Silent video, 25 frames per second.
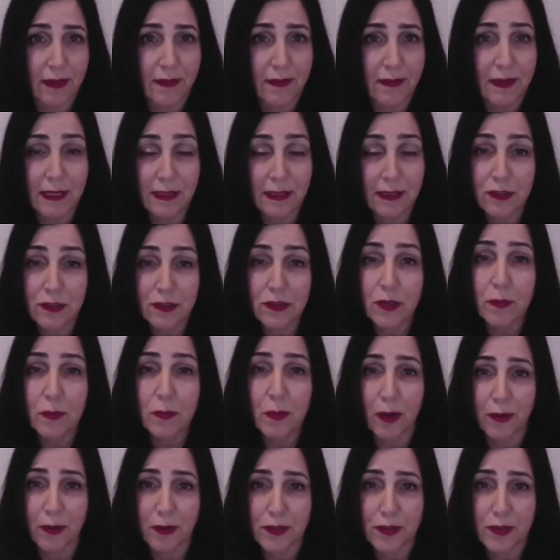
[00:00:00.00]
The initial
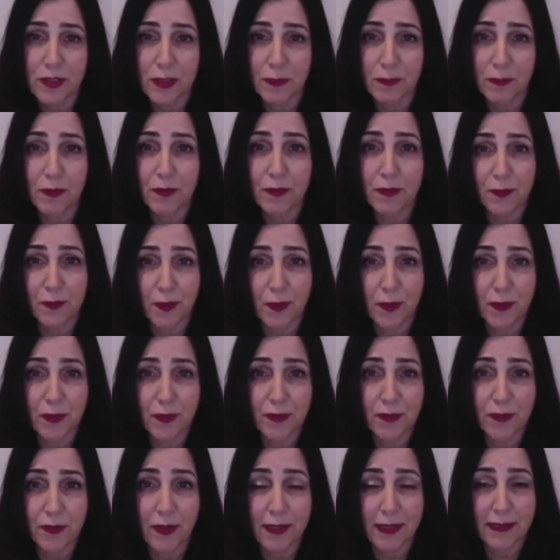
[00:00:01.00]
partnership was
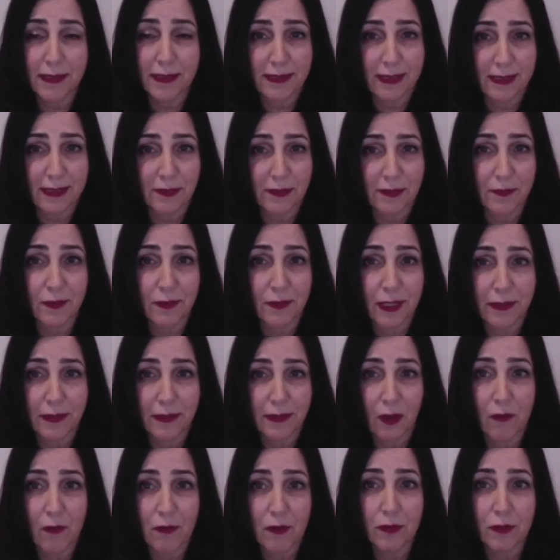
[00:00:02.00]
focused on identifying
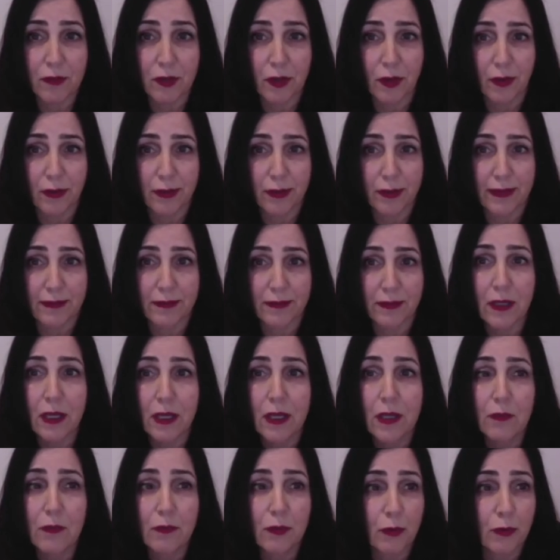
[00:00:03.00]
novel targets
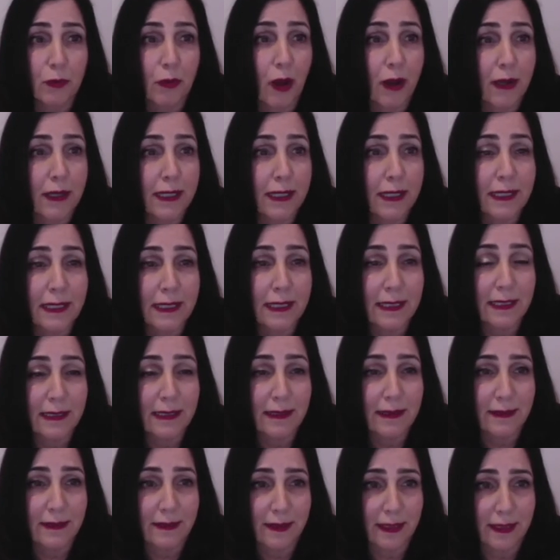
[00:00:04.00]
for chronic kidney
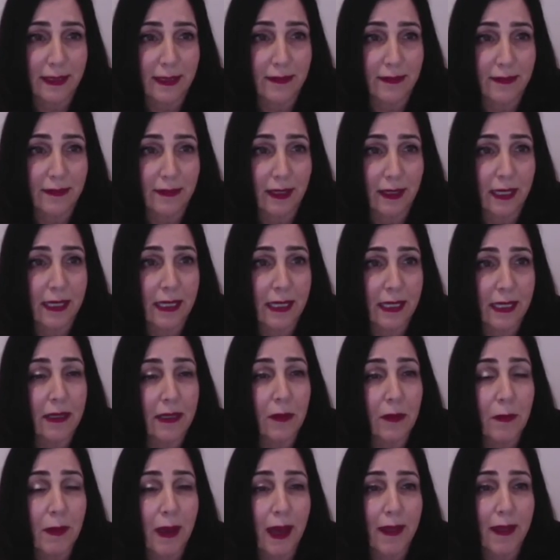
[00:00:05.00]
disease and
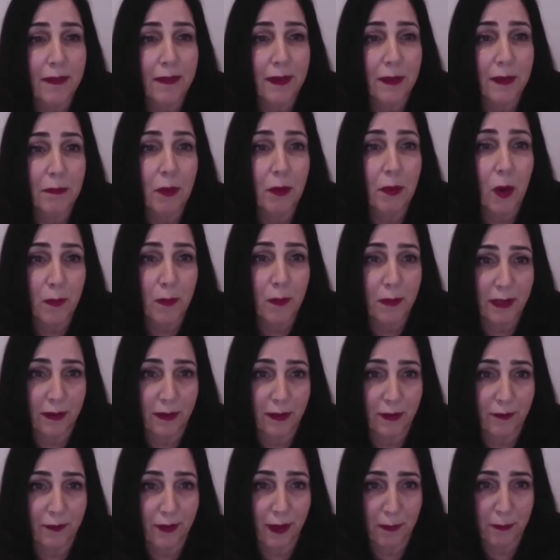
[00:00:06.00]
idiopathic
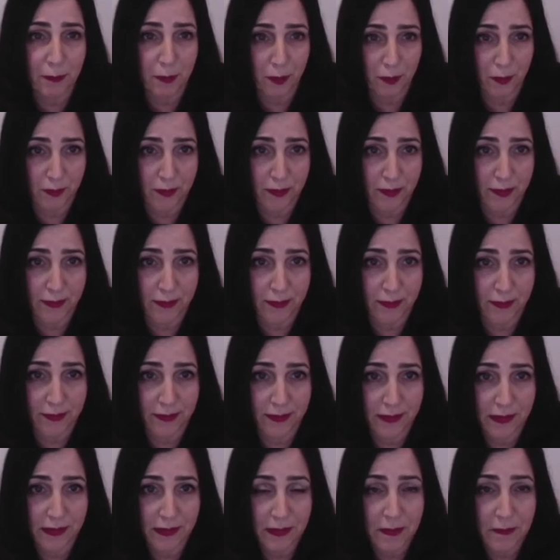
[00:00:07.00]
pulmonary fibrosis.
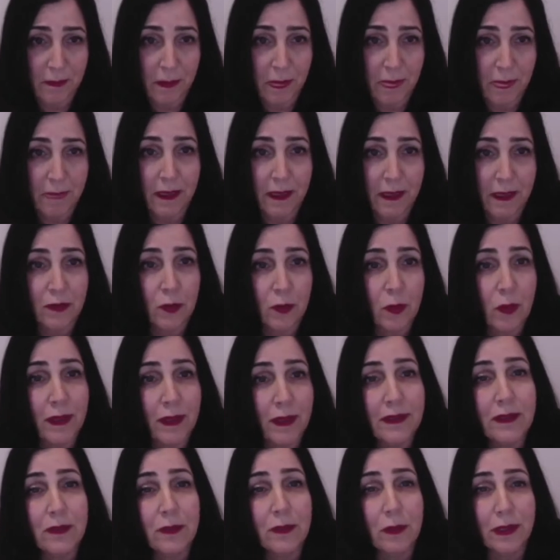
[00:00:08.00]
In
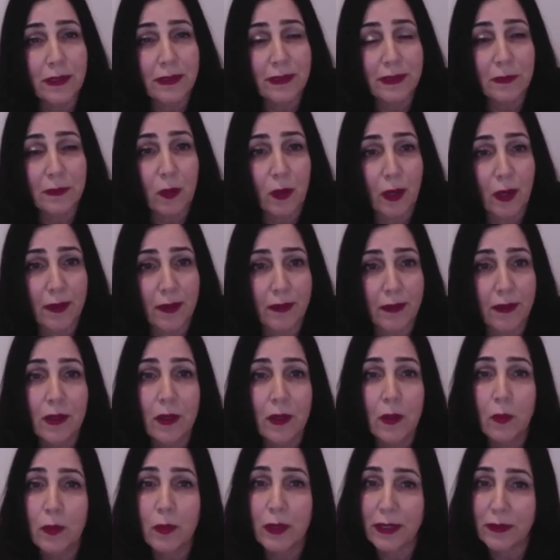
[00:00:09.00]
2021,
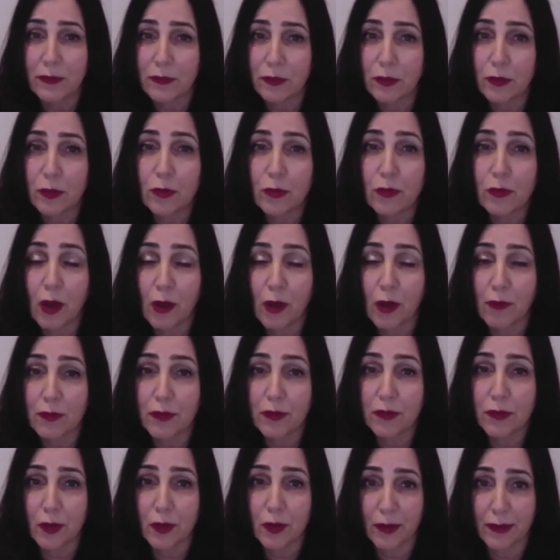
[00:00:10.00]
we had two novel
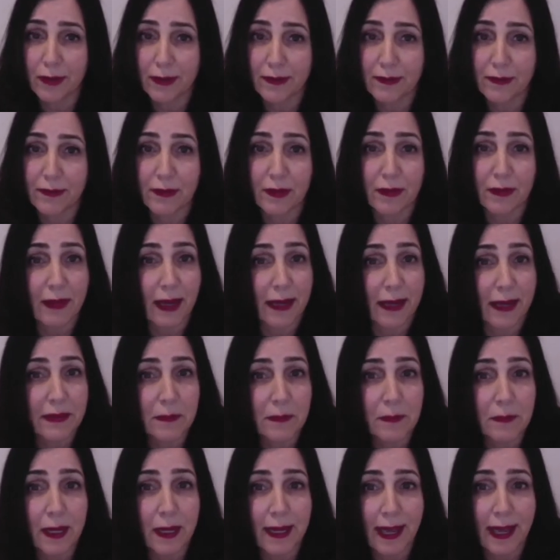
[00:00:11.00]
targets
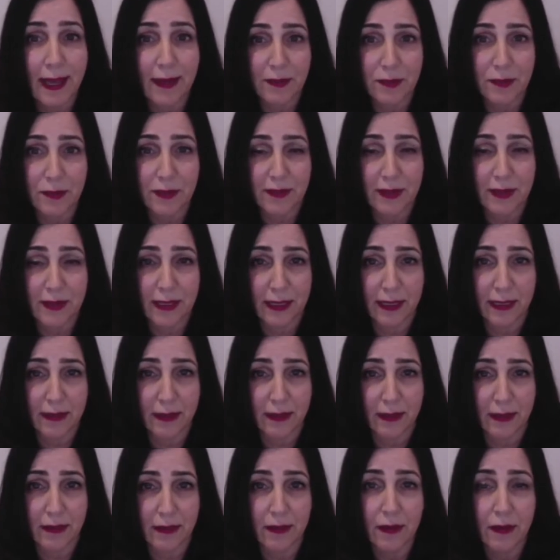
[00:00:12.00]
selected by
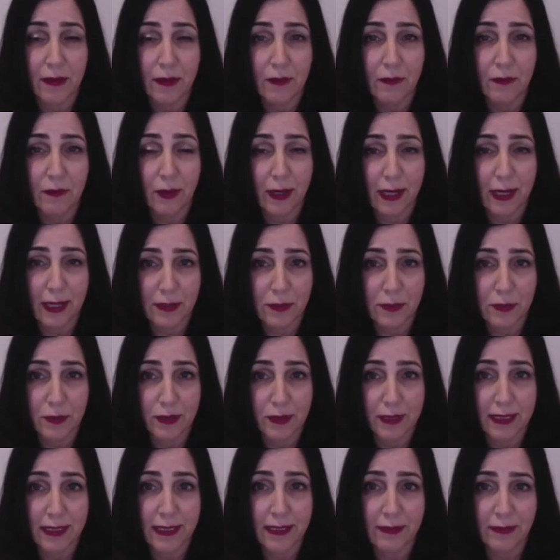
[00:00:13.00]
AstraZeneca for
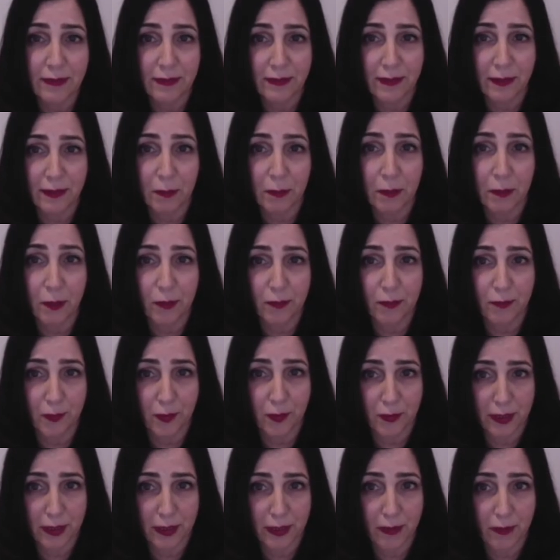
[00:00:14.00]
entry into their
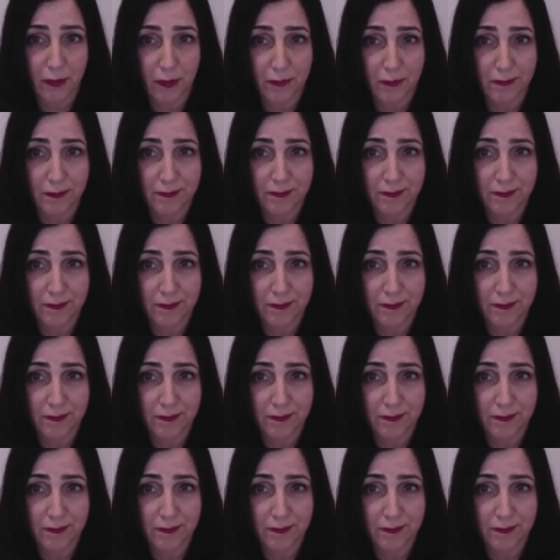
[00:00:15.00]
portfolio.